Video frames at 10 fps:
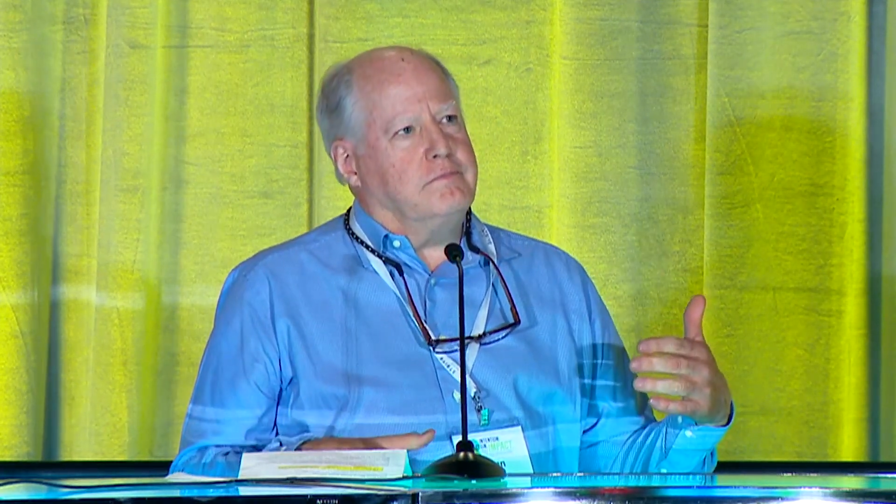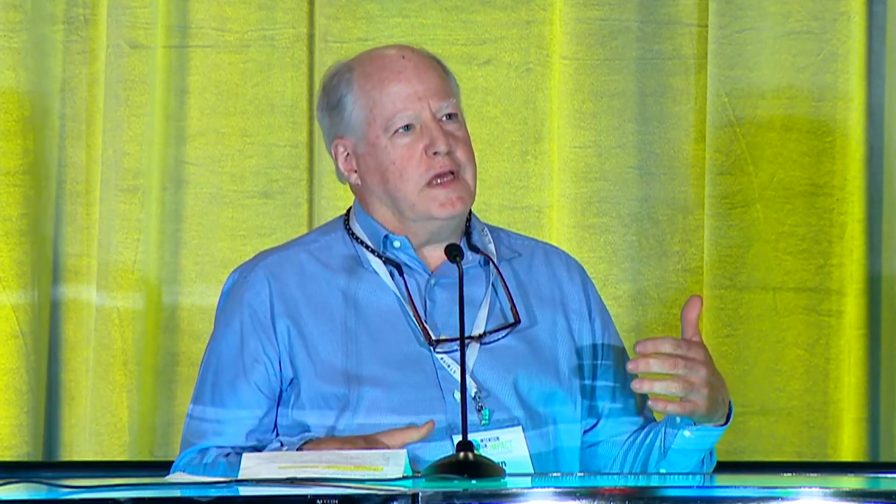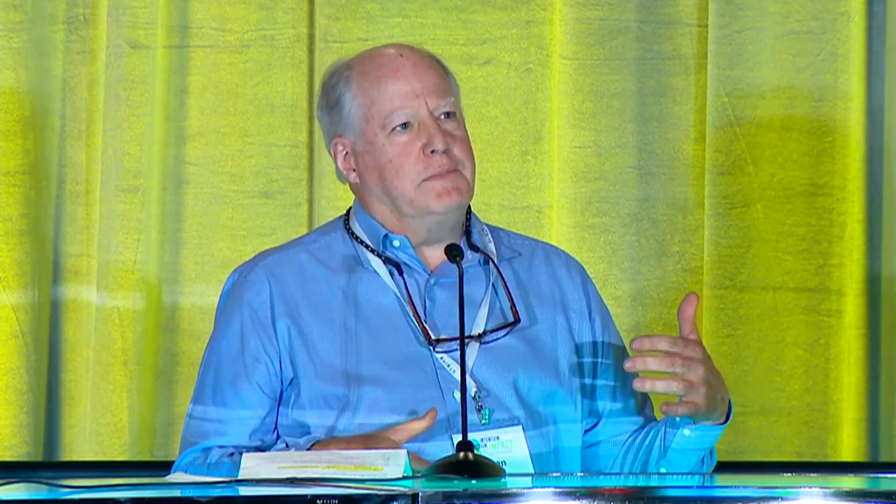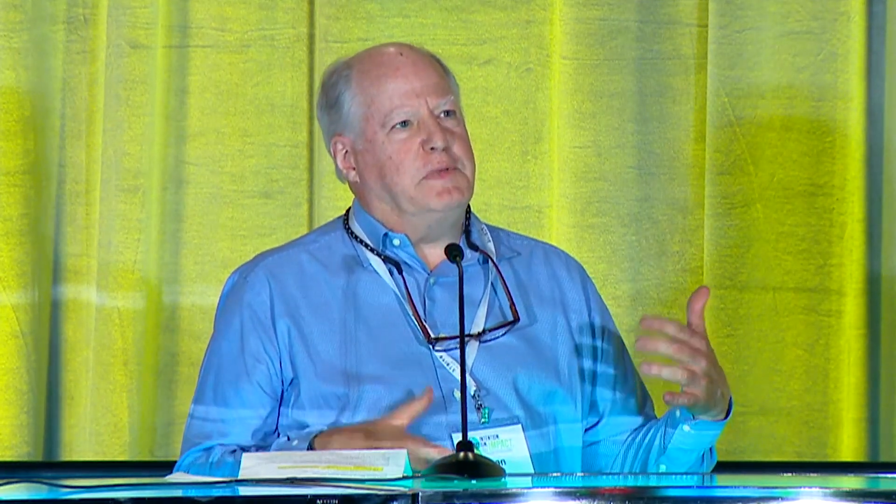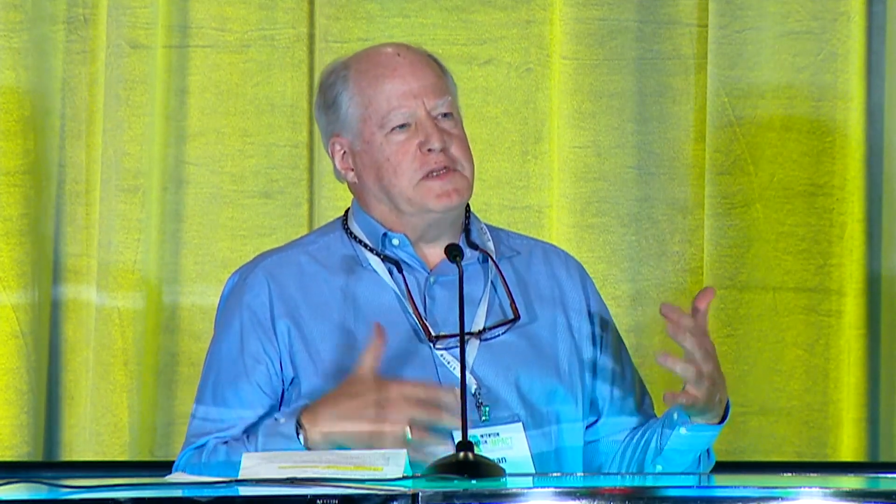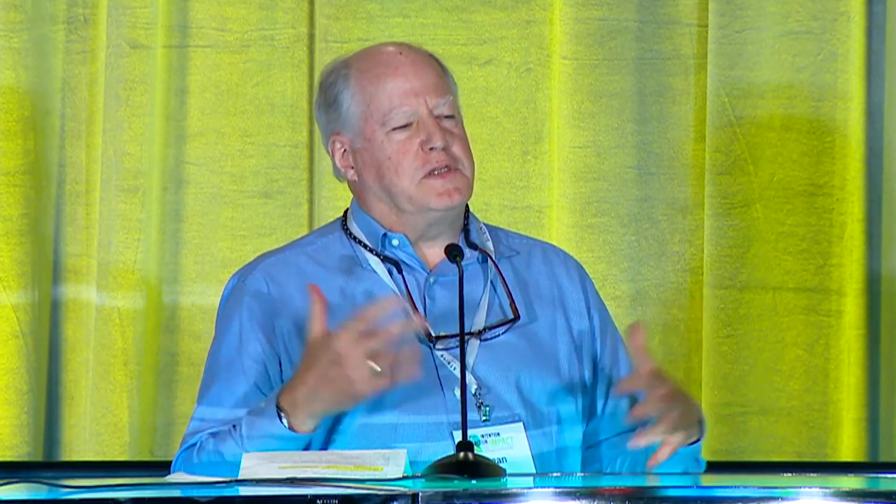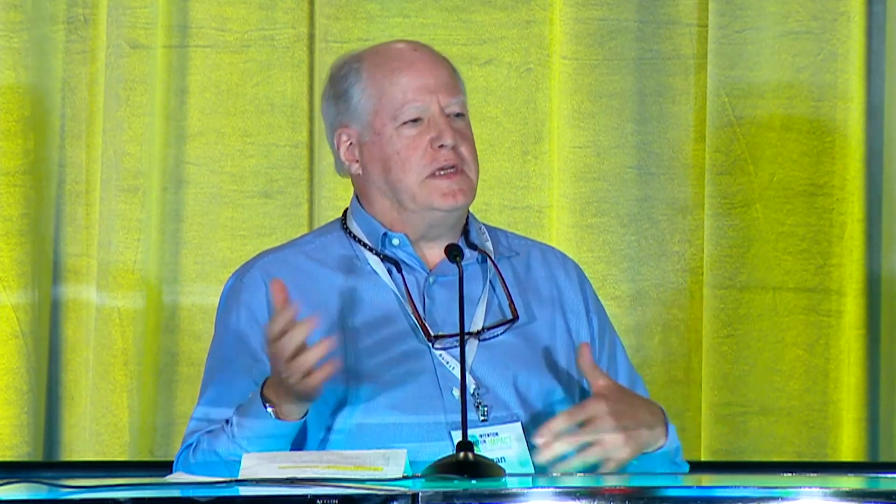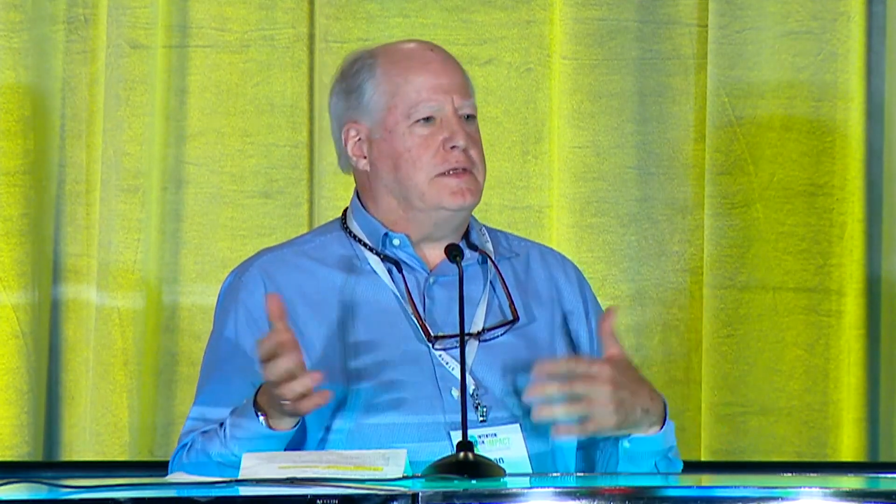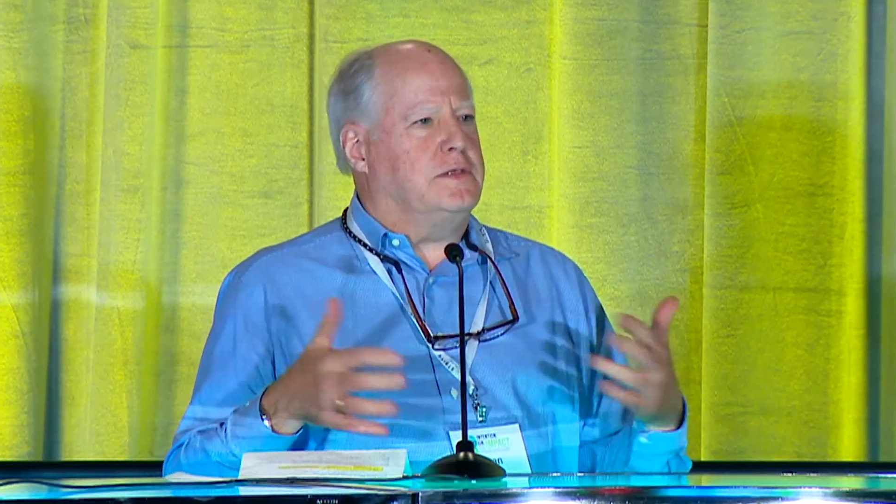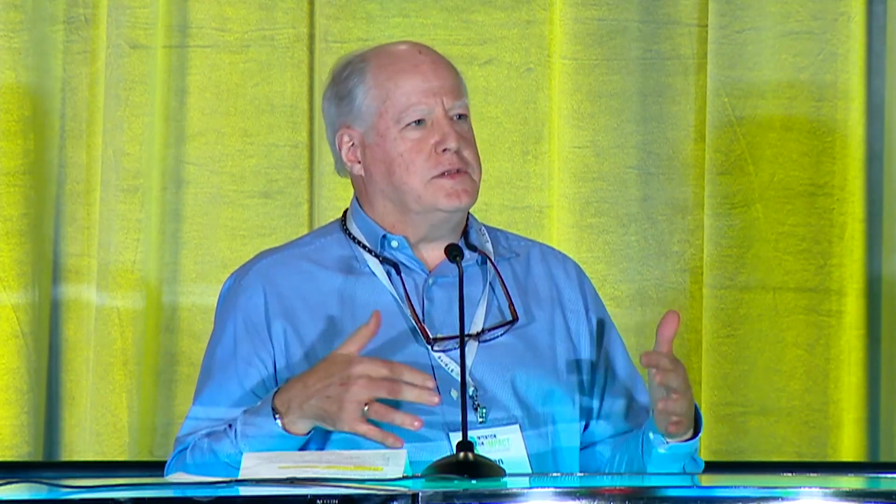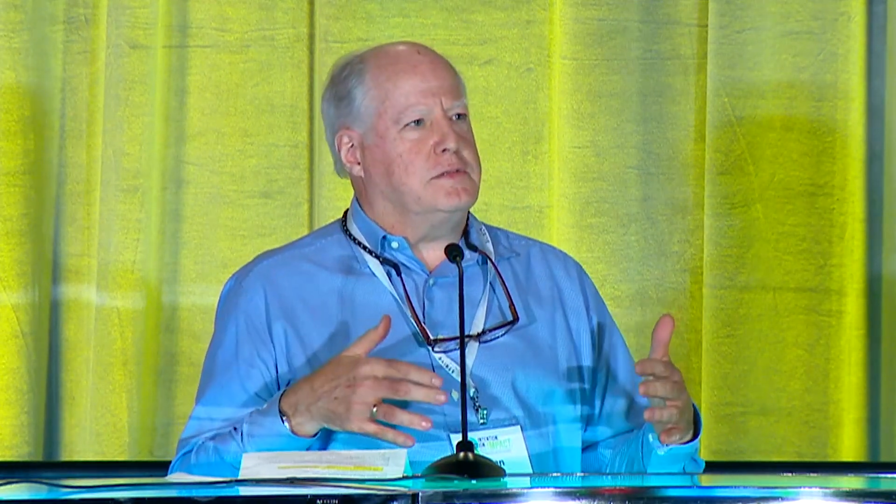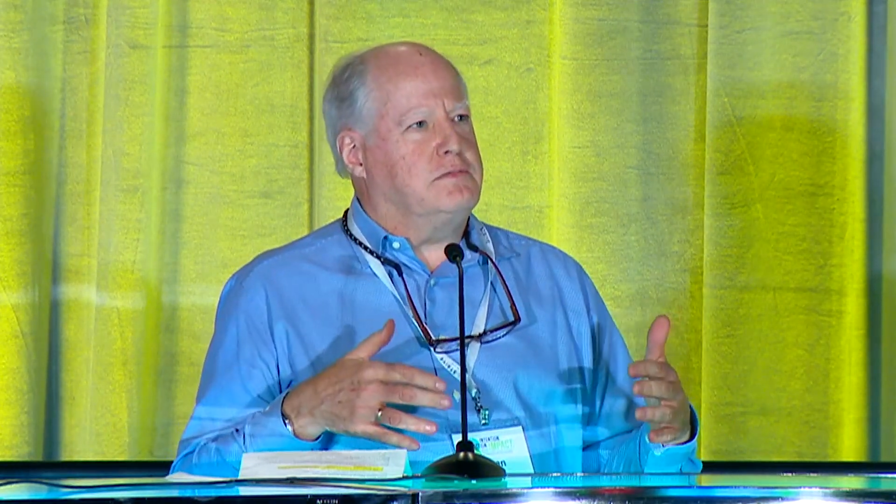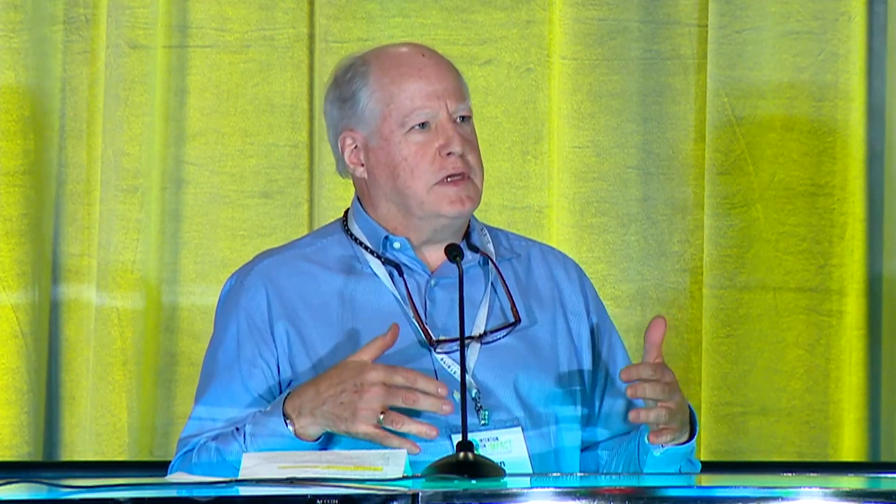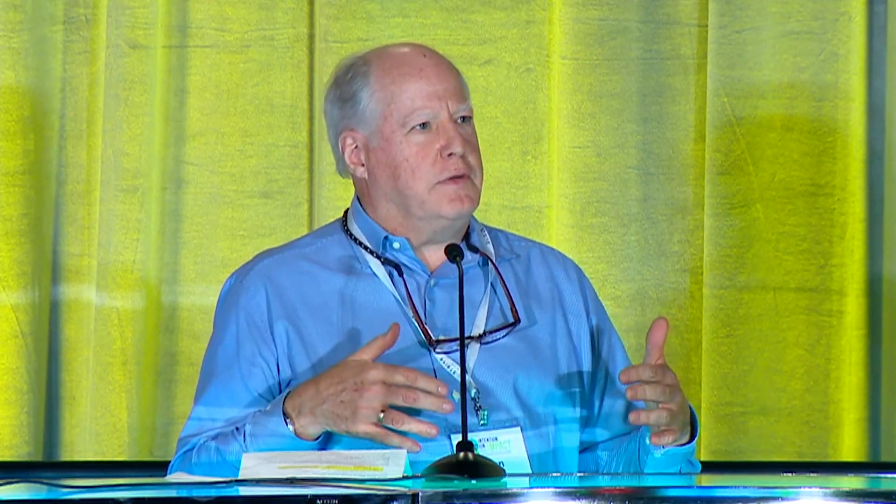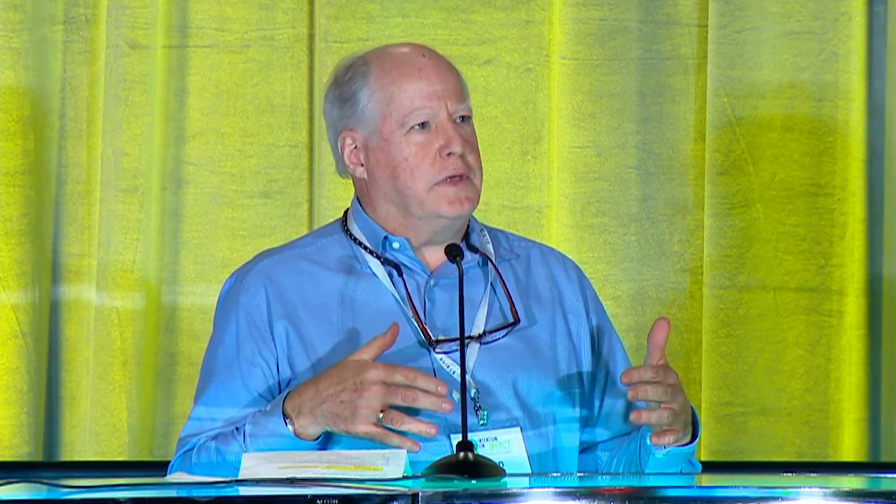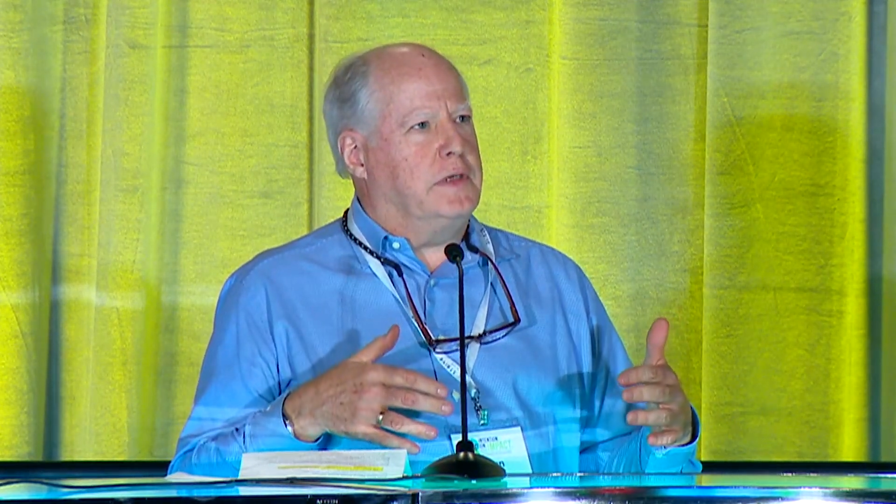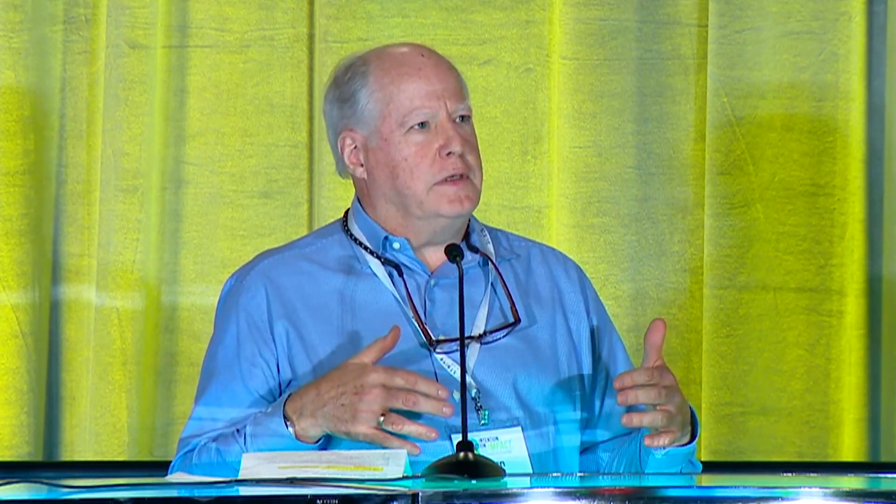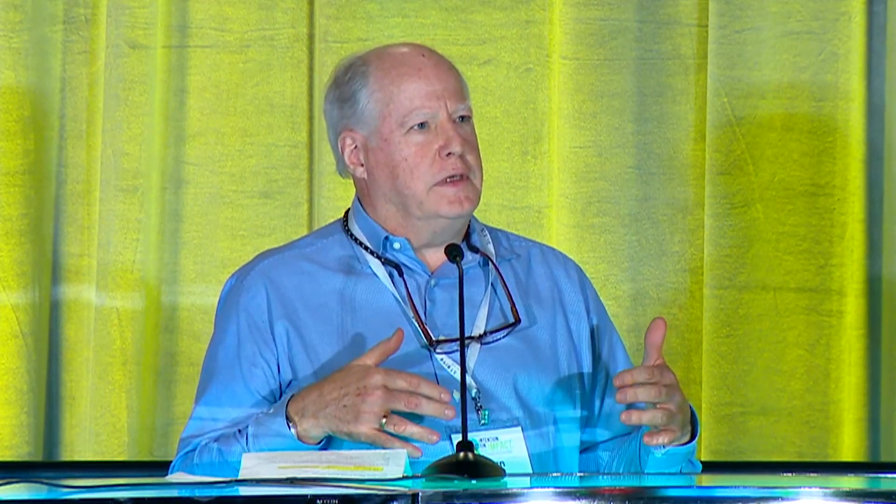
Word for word: can be seen as, you know, a,